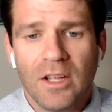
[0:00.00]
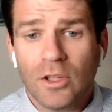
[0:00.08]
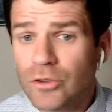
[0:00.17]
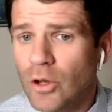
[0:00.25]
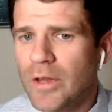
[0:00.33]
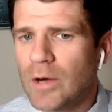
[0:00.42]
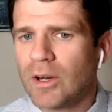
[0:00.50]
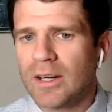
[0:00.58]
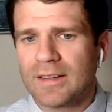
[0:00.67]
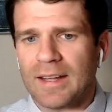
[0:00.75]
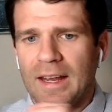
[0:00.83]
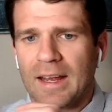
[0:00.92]
So they were going
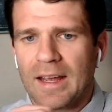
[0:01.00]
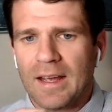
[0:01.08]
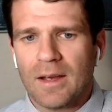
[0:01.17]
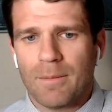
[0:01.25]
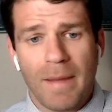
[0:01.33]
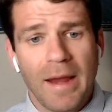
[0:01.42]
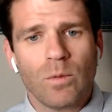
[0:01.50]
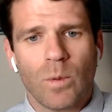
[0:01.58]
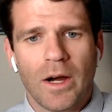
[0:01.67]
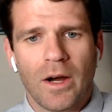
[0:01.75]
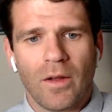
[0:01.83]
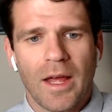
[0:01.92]
to take
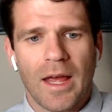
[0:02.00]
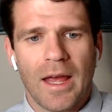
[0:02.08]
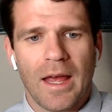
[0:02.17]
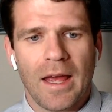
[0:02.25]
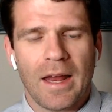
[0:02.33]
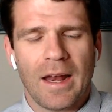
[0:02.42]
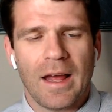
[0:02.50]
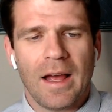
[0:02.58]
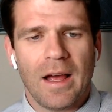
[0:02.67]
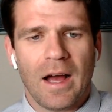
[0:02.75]
Madewell and